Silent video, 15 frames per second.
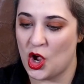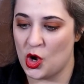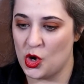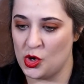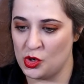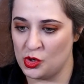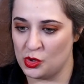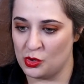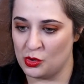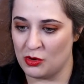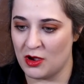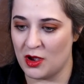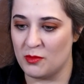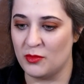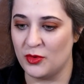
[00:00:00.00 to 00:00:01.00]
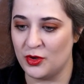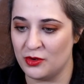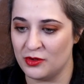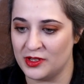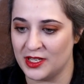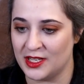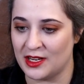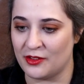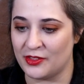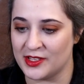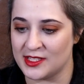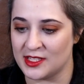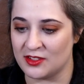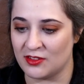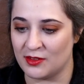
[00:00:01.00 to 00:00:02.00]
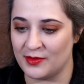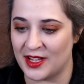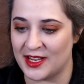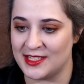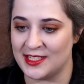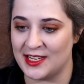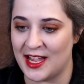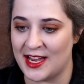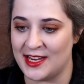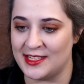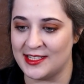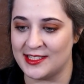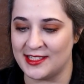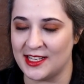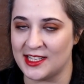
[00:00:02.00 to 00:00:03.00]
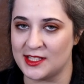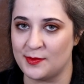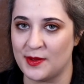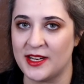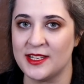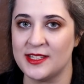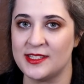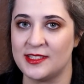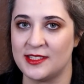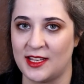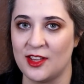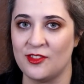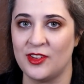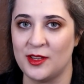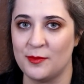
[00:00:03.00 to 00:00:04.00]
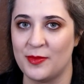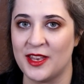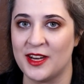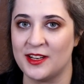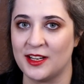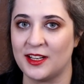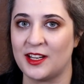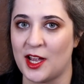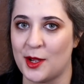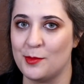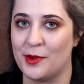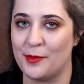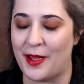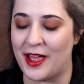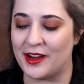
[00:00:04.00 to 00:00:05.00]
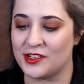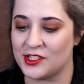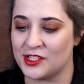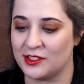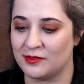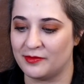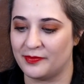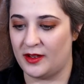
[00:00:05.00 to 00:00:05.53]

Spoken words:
Ooh, moody. Now, this is from 1986, but it's giving Benedict Cumberbatch.